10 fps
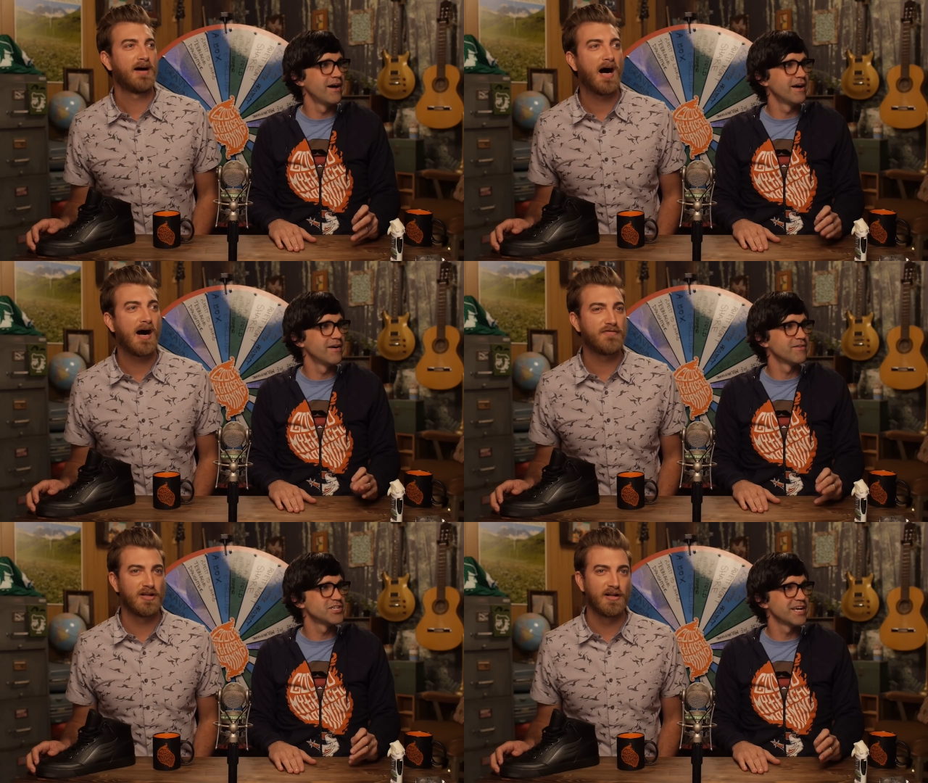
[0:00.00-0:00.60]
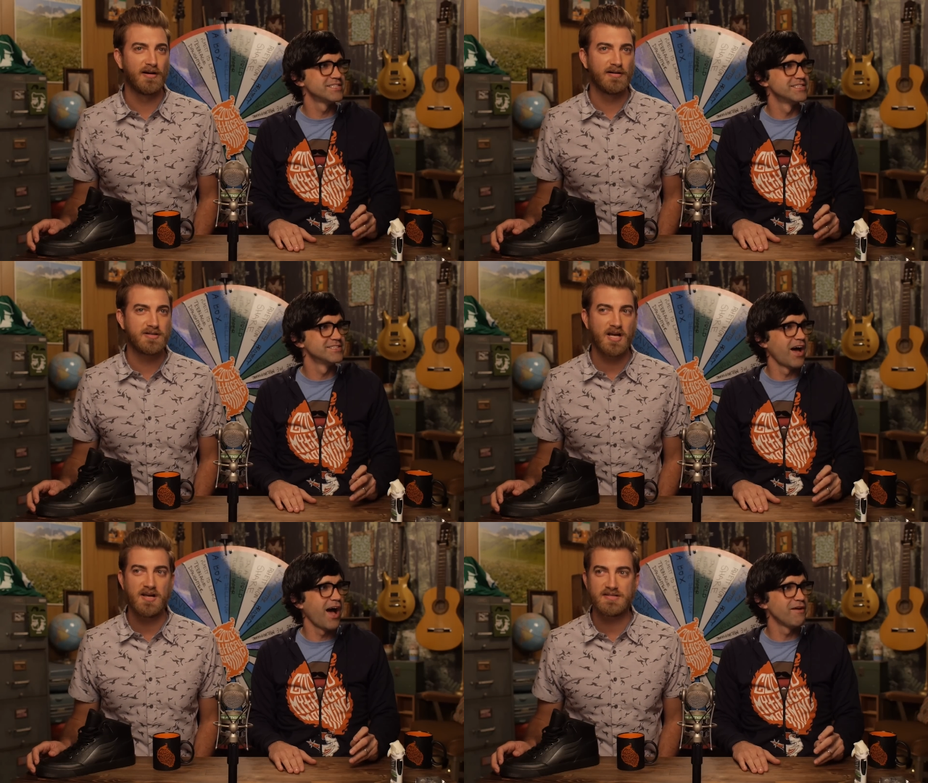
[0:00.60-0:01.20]
Speaker 1: ovular.
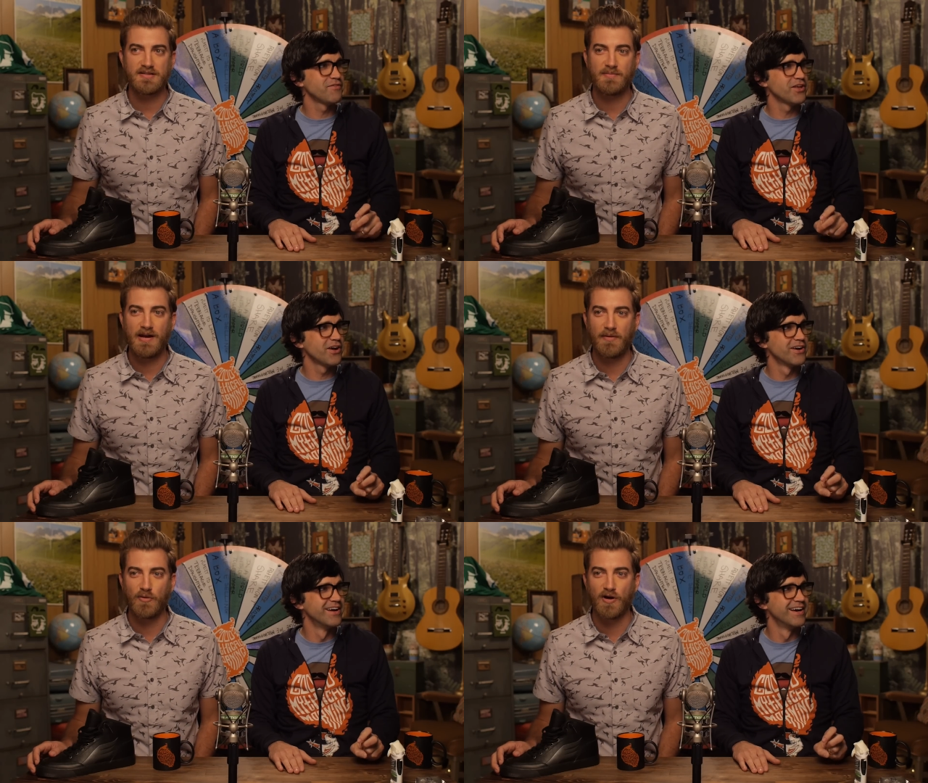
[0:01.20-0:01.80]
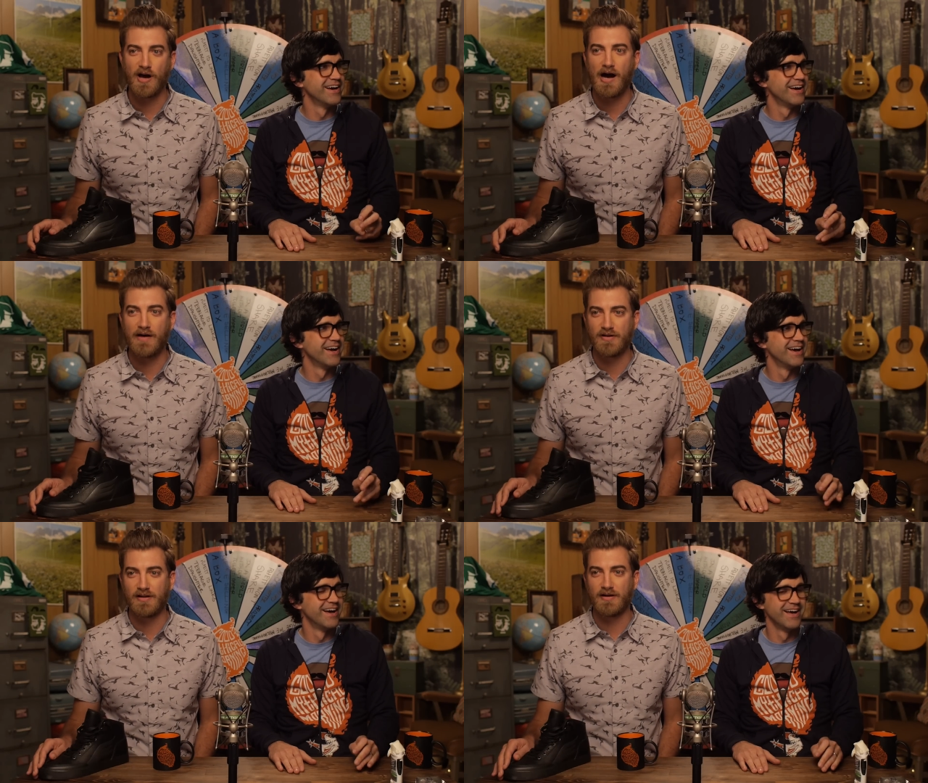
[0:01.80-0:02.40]
Chase, Chase ovular? made up the word
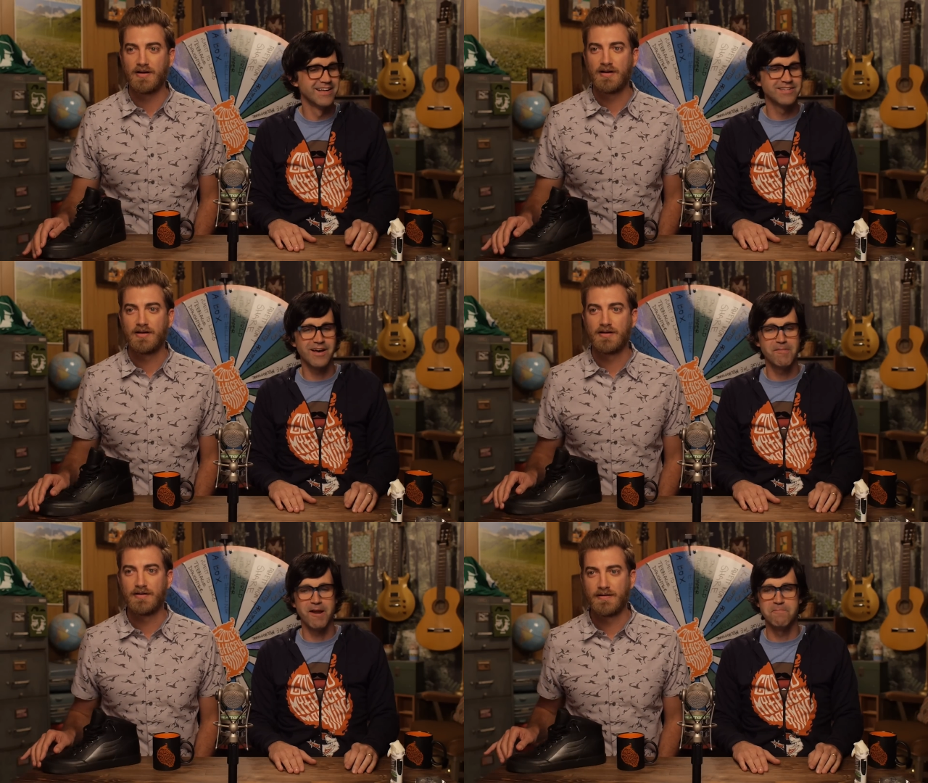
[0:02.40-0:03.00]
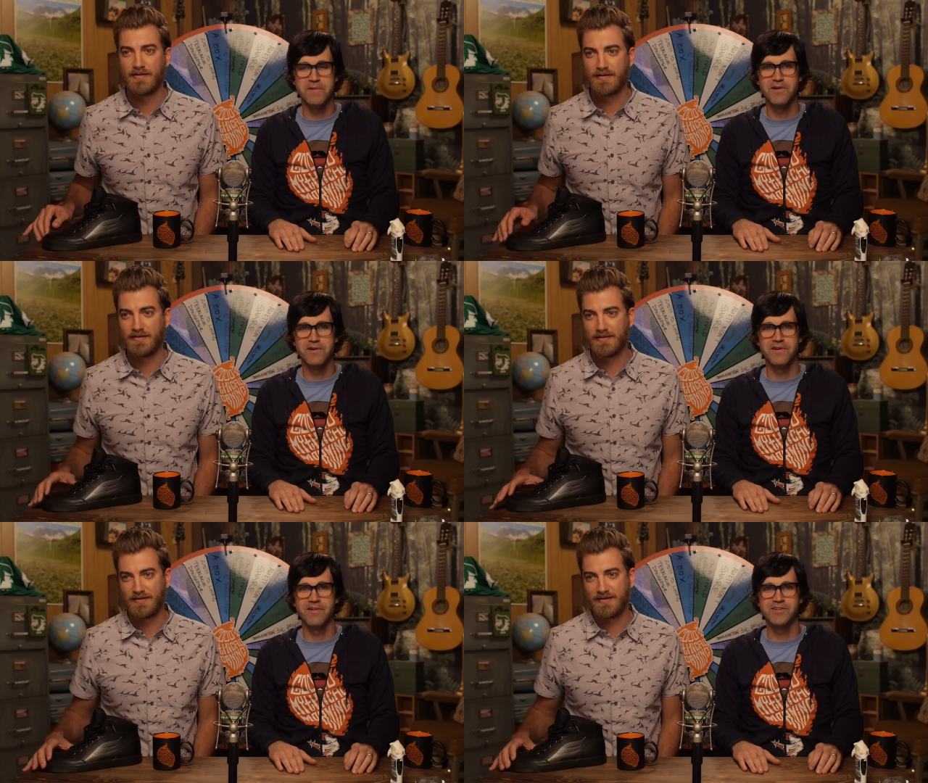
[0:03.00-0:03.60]
Speaker 2: ovular. Talk about a
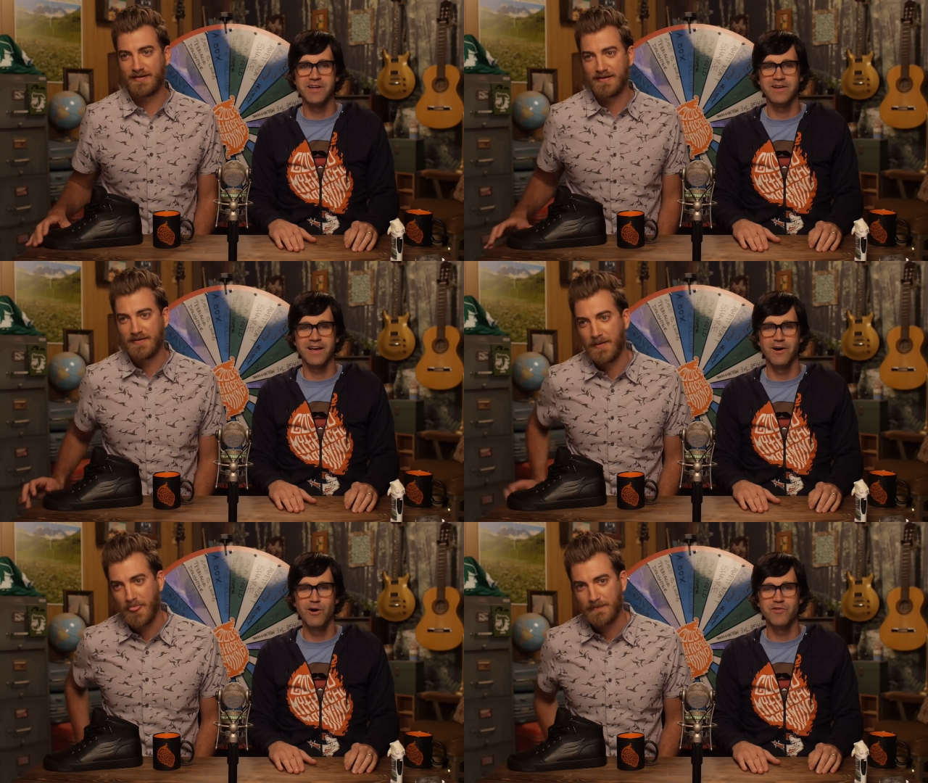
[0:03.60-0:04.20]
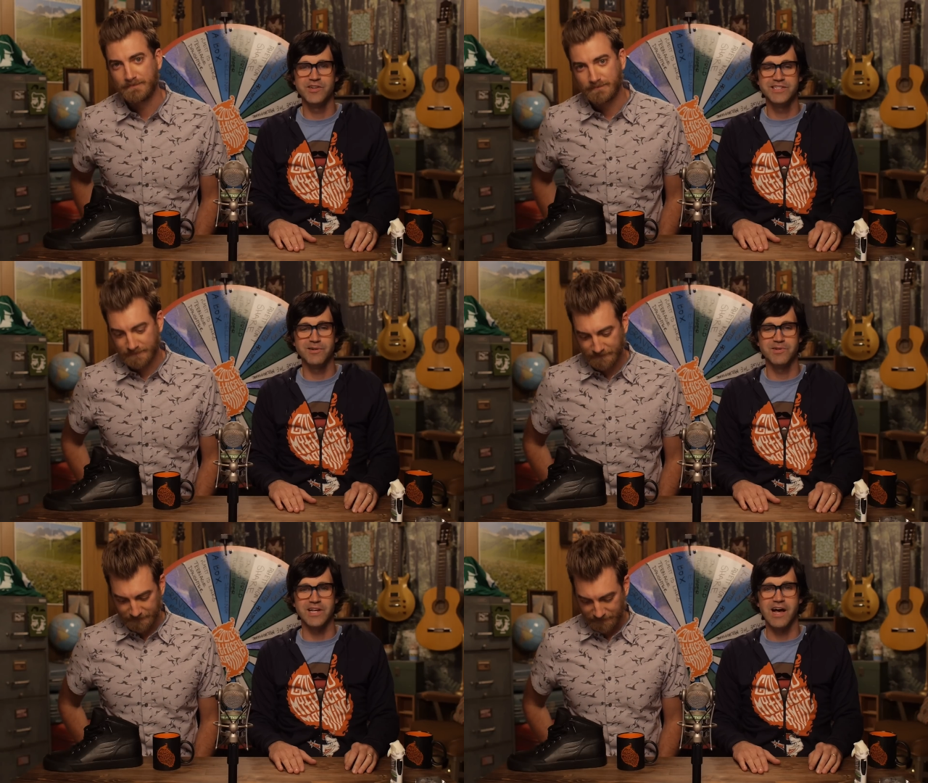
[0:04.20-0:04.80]
mirror that was shaped like an oval. He
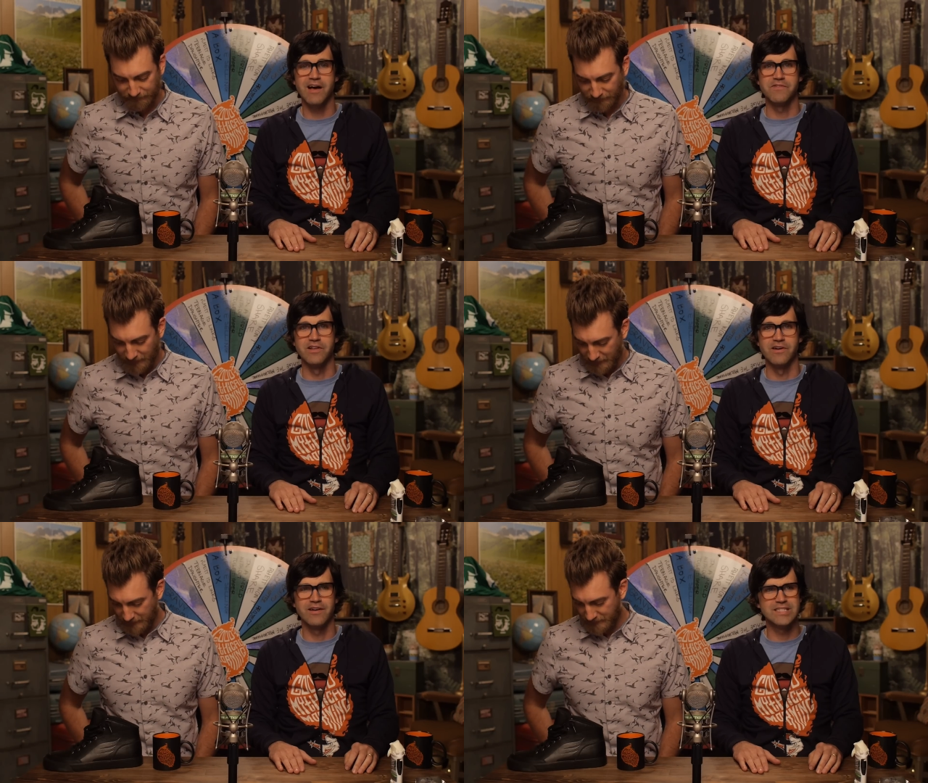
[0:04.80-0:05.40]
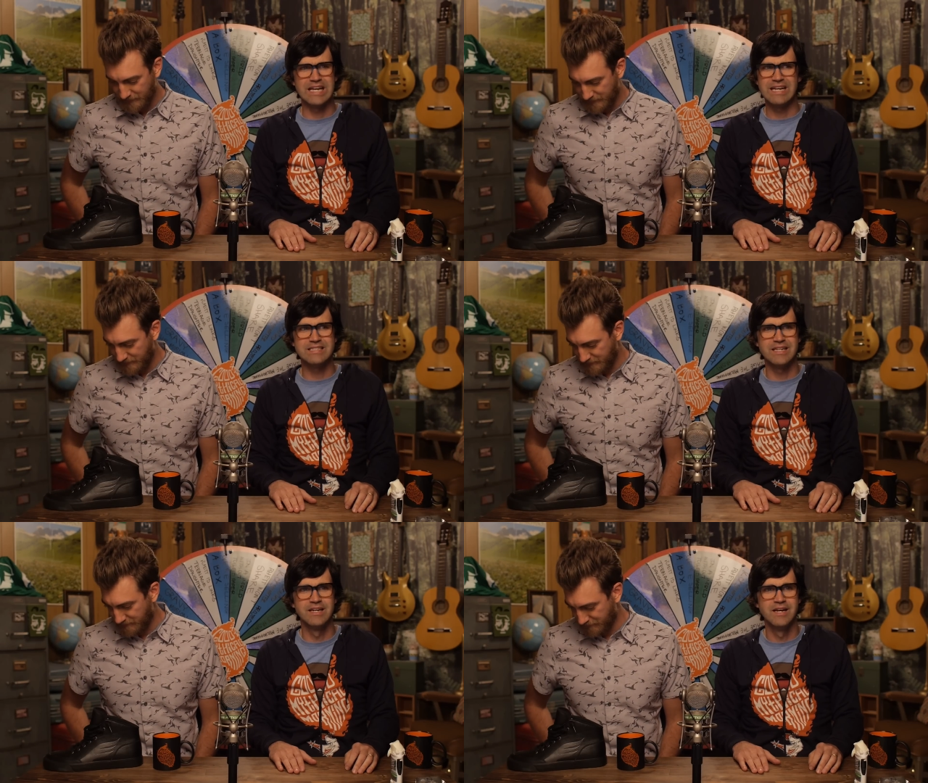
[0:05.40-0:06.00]
said it was ovular. I was like,
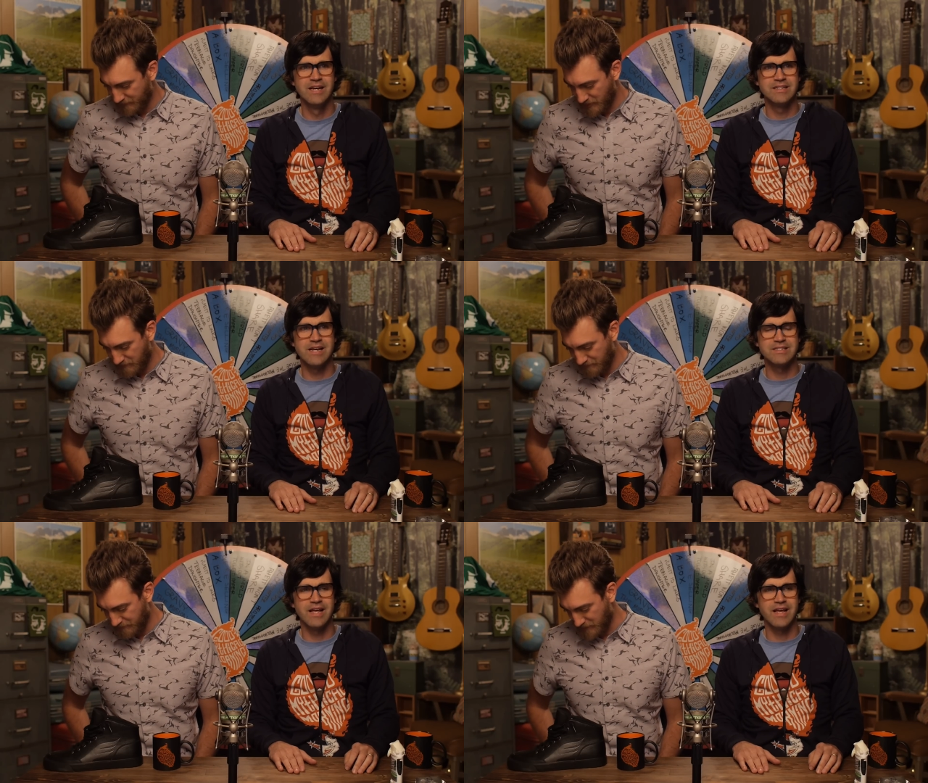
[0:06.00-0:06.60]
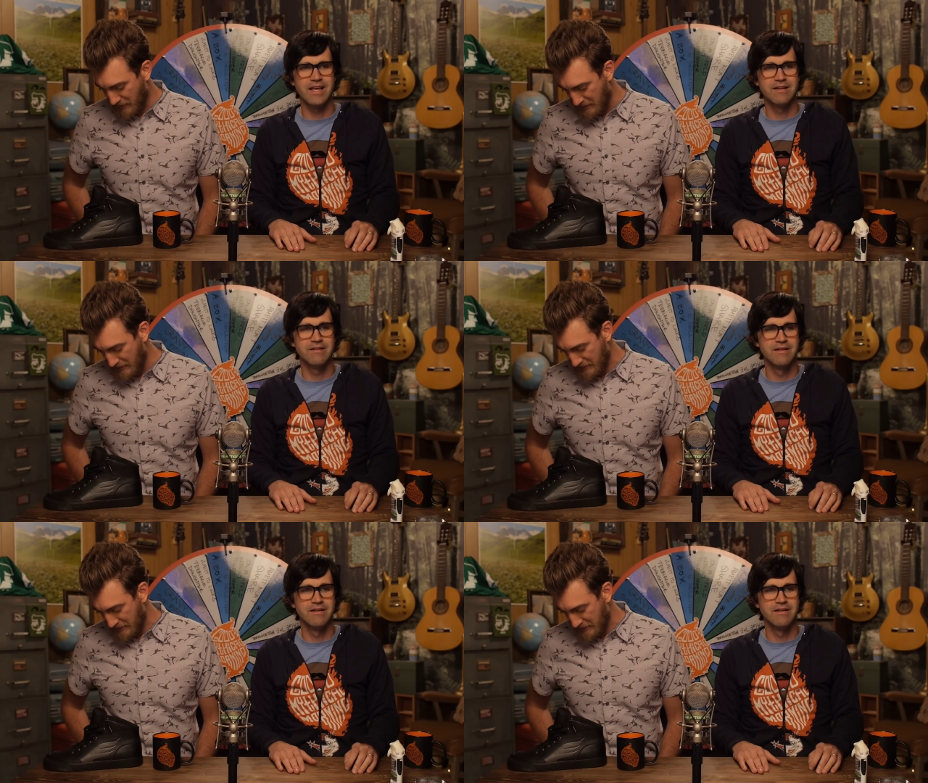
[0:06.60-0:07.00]
that sounds like it